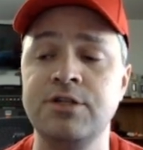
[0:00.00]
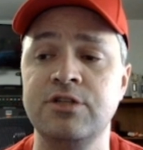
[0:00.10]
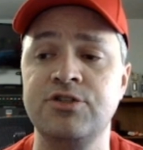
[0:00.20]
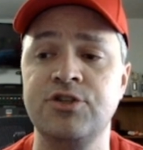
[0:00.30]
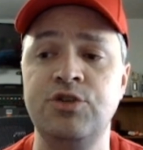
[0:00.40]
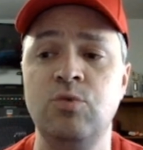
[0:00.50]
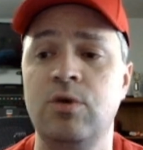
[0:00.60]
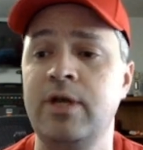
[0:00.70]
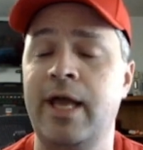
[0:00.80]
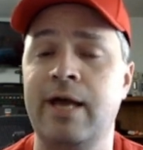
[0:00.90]
And so you
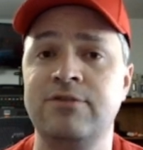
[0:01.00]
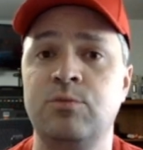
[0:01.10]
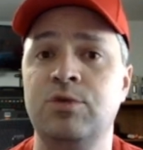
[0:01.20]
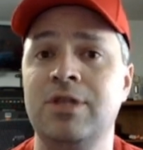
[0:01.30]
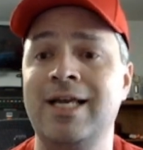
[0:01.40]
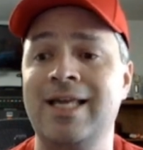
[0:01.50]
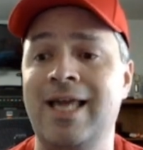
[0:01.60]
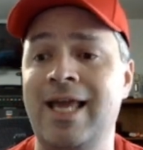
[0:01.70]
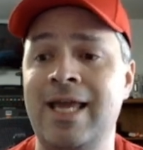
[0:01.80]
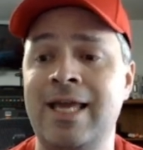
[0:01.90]
want to have someone like
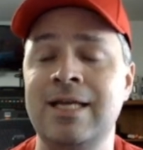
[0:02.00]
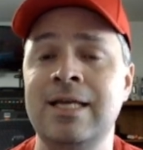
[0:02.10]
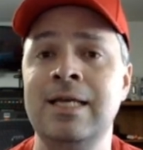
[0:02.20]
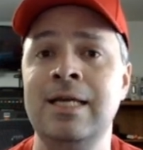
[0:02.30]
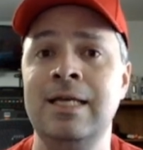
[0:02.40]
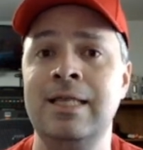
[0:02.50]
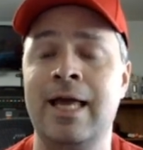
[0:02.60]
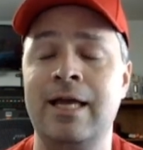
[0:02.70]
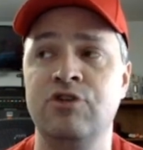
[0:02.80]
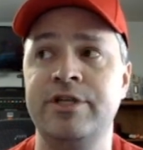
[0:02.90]
Kang
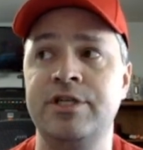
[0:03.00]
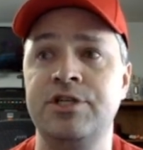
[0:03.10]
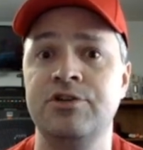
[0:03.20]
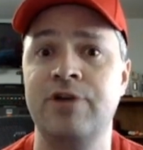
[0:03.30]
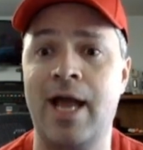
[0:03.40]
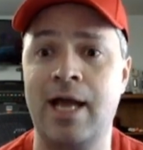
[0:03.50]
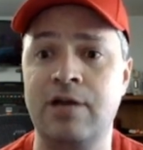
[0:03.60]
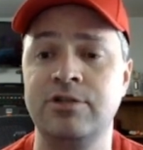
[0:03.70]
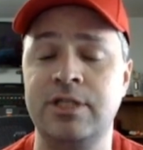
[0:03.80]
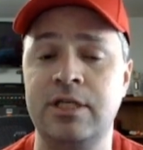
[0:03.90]
that increases your
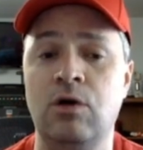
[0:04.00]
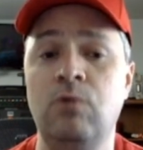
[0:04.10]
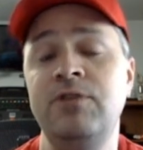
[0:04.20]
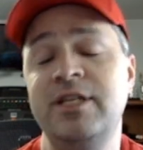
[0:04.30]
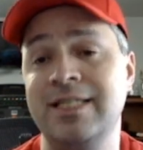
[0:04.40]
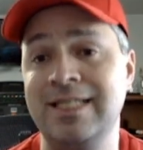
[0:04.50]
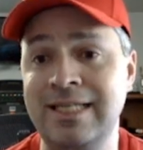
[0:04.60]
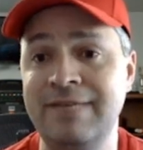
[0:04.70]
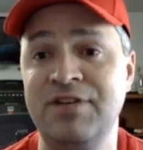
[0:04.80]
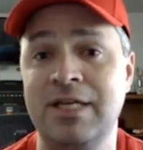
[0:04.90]
accuracy, hopefully
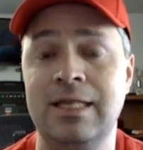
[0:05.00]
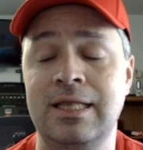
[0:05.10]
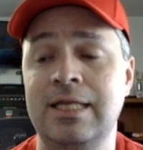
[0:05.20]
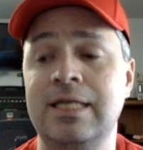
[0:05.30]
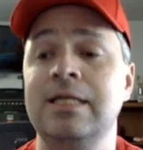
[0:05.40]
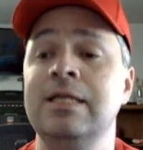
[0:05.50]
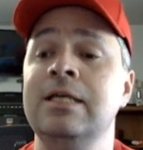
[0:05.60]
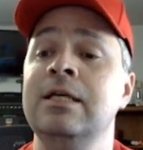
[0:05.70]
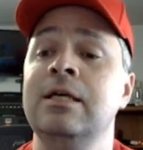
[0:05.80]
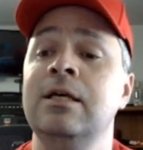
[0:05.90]
significantly,
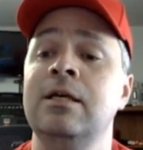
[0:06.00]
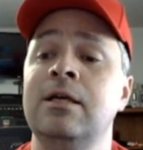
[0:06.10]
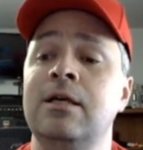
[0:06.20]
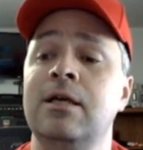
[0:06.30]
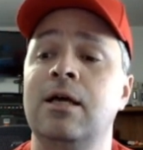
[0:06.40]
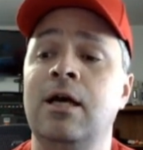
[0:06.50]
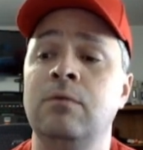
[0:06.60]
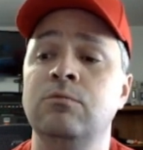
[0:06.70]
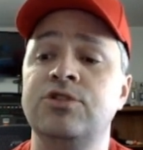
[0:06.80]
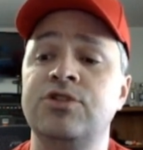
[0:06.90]

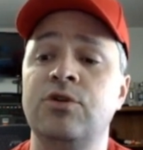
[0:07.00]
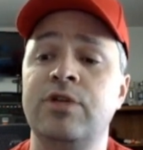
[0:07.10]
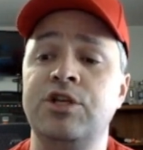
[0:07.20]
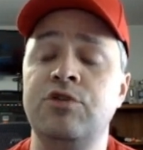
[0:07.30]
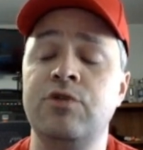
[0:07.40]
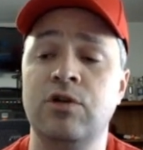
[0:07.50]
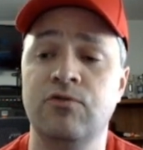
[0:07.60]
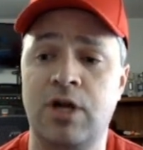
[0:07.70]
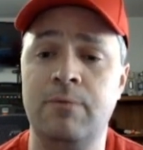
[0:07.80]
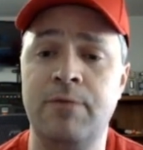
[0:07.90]
so that you can
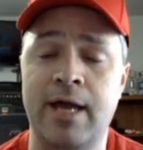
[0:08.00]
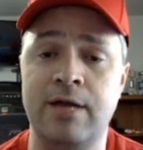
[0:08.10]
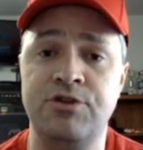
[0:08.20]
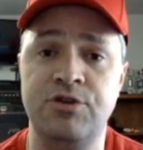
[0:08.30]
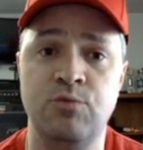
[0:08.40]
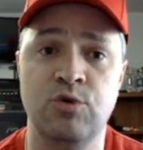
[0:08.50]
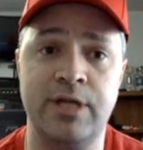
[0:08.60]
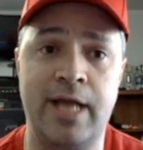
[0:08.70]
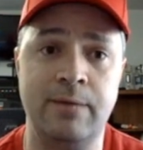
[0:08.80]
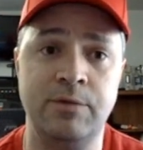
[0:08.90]
overcome that and do more
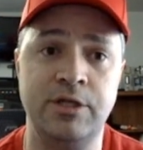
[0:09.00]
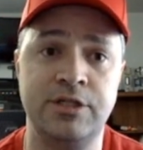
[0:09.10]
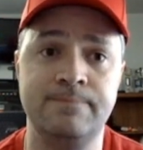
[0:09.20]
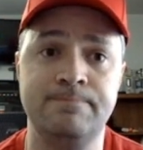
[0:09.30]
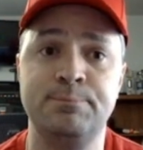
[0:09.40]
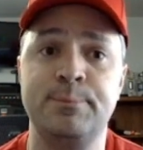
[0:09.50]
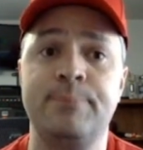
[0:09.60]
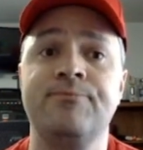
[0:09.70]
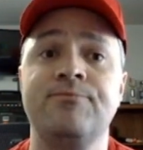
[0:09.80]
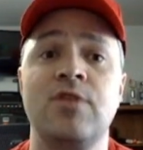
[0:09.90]
damage.
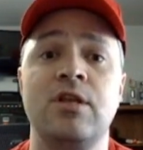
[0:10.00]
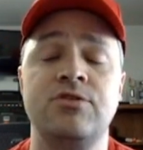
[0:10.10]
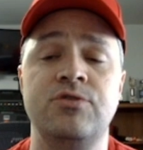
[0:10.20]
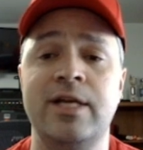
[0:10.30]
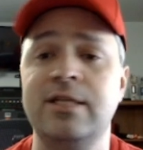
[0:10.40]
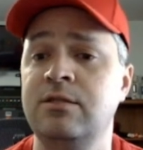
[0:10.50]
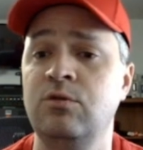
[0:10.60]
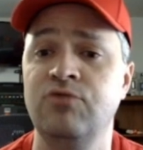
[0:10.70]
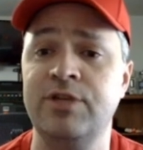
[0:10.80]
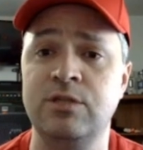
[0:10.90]
So that's the
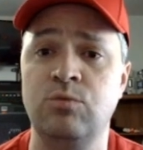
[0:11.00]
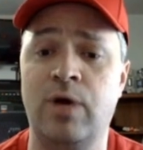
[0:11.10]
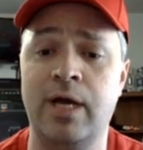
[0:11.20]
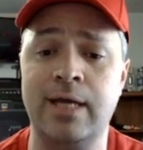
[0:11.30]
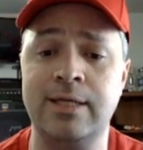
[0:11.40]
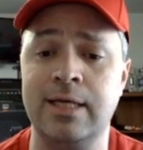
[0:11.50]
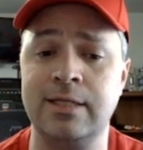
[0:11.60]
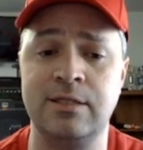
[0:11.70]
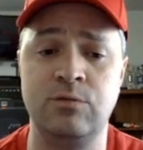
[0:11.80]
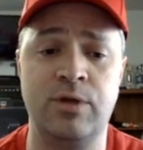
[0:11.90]
reason why I
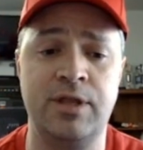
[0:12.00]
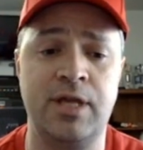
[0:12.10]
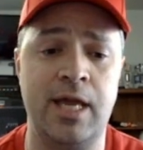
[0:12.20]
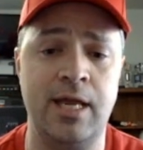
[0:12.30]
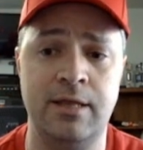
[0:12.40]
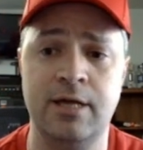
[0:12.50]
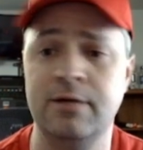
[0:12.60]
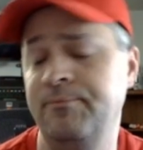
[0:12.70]
tested with Kang there.